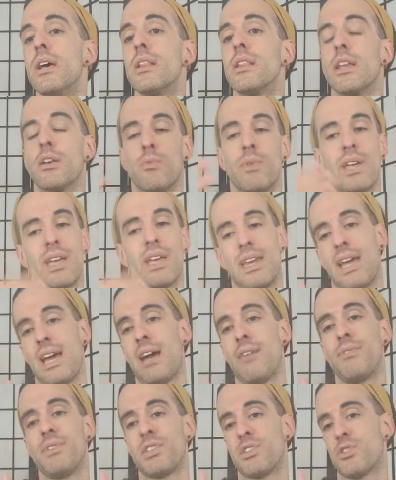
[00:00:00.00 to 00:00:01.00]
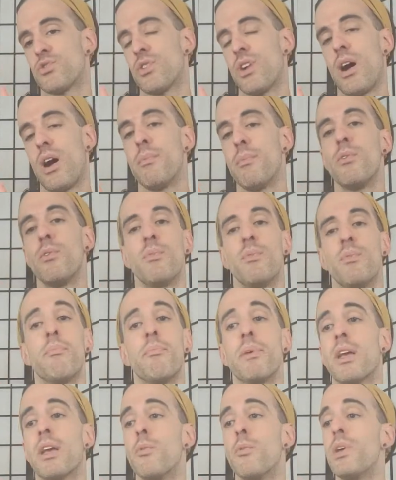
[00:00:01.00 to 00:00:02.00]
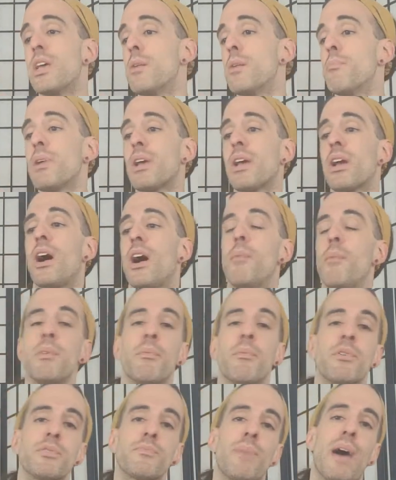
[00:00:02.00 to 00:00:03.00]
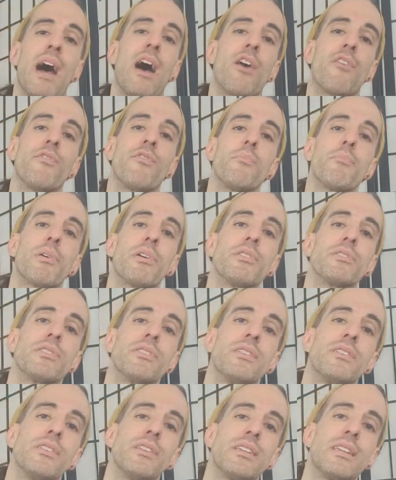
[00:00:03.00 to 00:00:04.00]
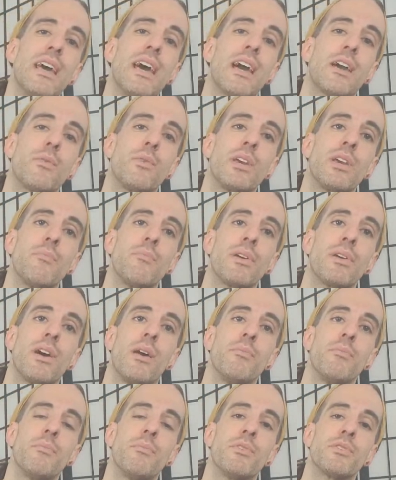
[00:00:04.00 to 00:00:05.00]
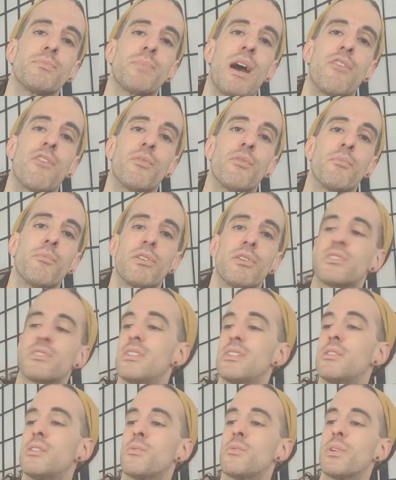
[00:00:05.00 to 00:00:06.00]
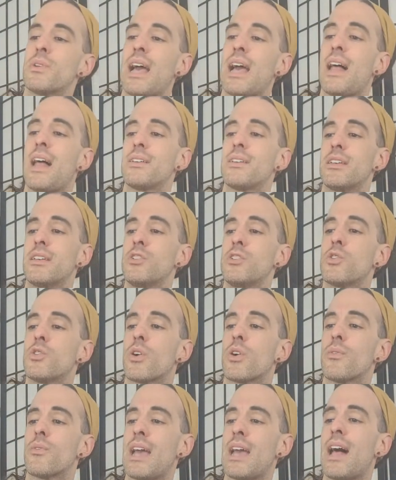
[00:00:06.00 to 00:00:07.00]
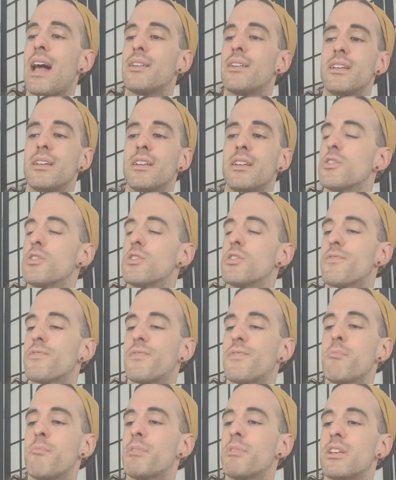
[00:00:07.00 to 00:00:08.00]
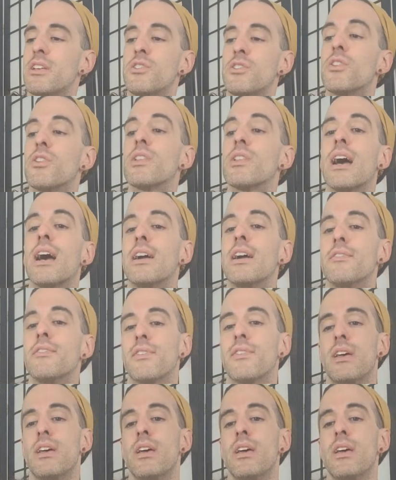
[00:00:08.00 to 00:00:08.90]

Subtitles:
Like, we can have this trauma and we can become the most powerful person in the deck. We can become the most powerful person in the reality, in your family, in your life.